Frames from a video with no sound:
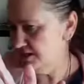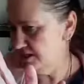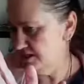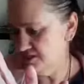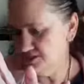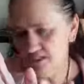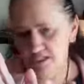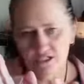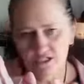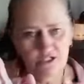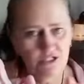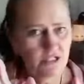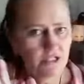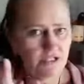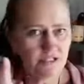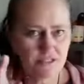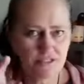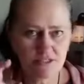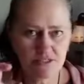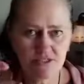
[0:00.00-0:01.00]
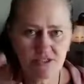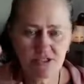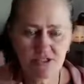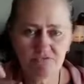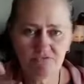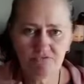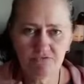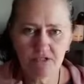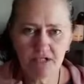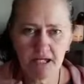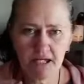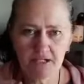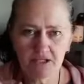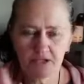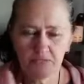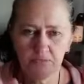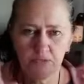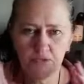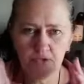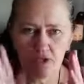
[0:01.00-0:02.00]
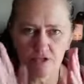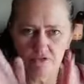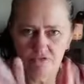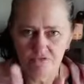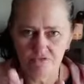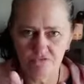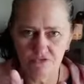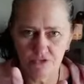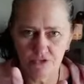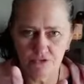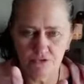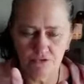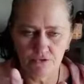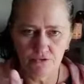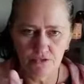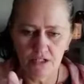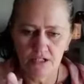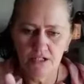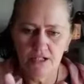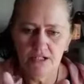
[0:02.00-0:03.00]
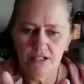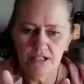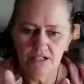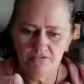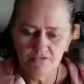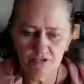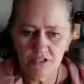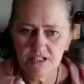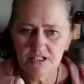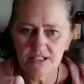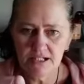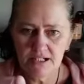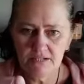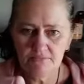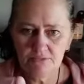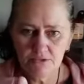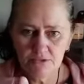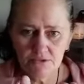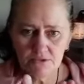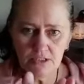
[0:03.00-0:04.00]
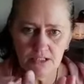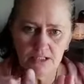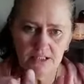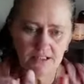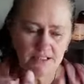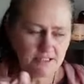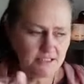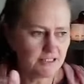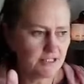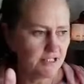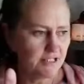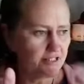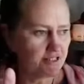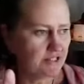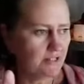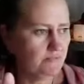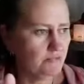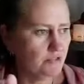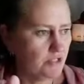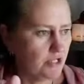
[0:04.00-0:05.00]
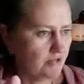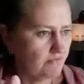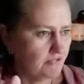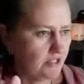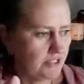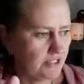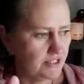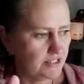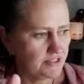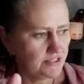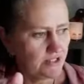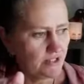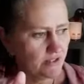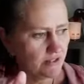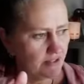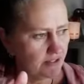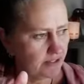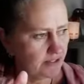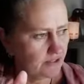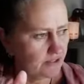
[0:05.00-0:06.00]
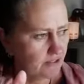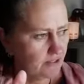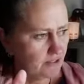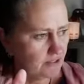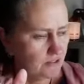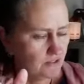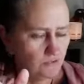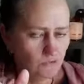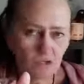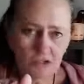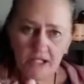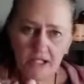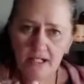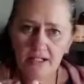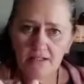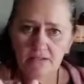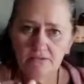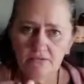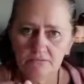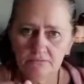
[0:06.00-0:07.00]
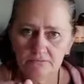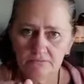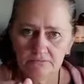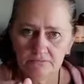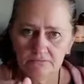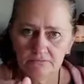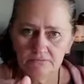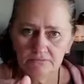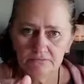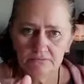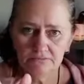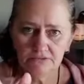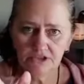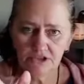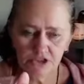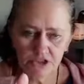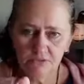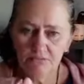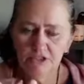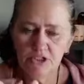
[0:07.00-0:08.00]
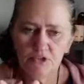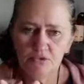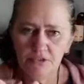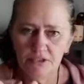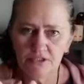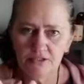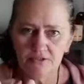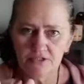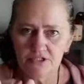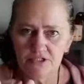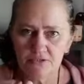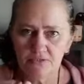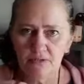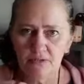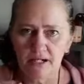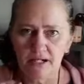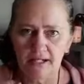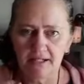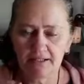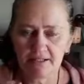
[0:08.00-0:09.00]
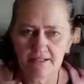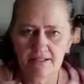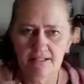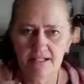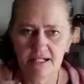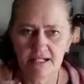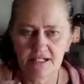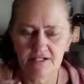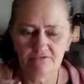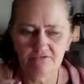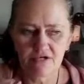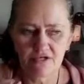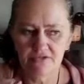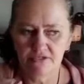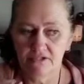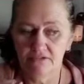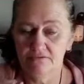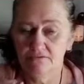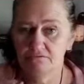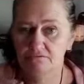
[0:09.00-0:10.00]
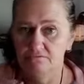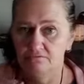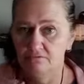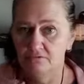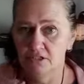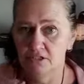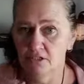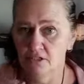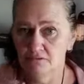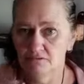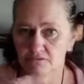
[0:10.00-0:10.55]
So you get a stiff-necked point of view. For example, let's say someone over here is going, well, Cal, you should be doing it this way. And if I think, no.